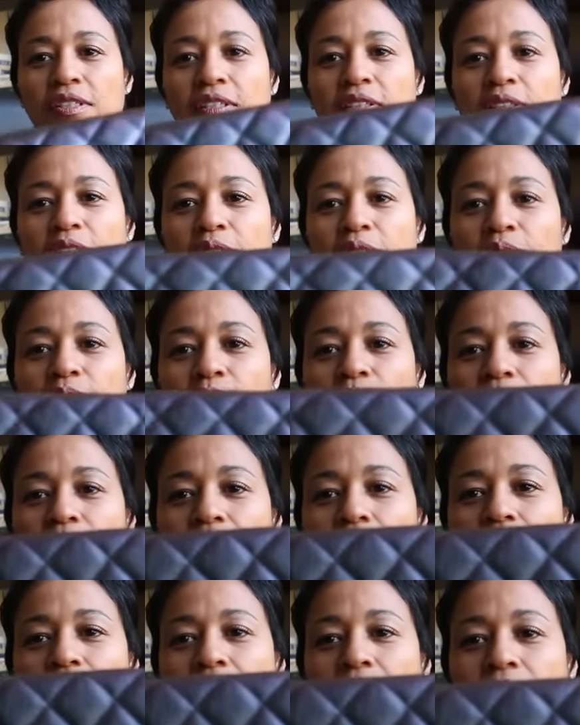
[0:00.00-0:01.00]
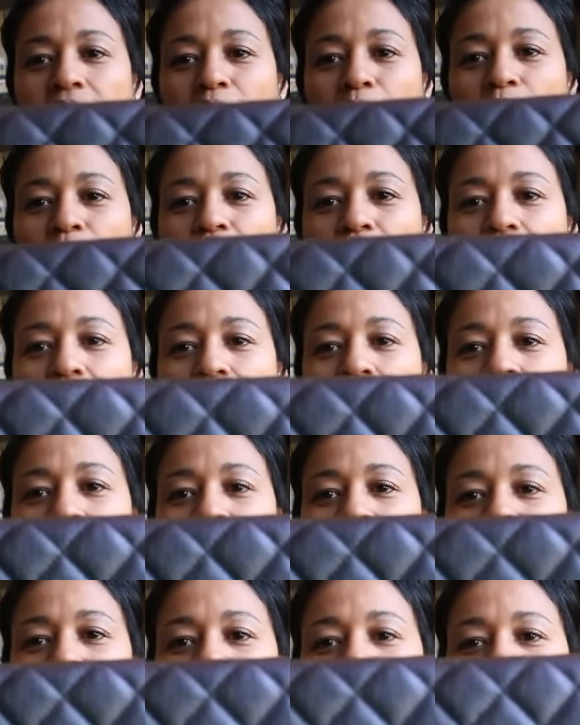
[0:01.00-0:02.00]
the little double
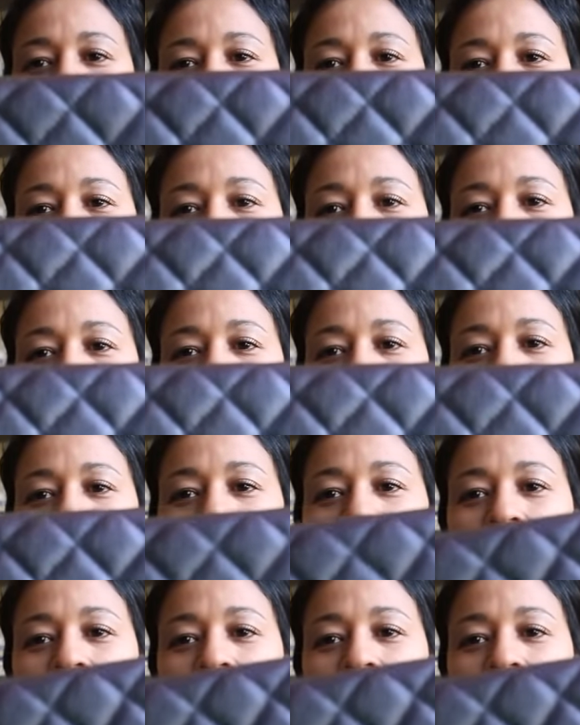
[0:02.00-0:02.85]
C's on the front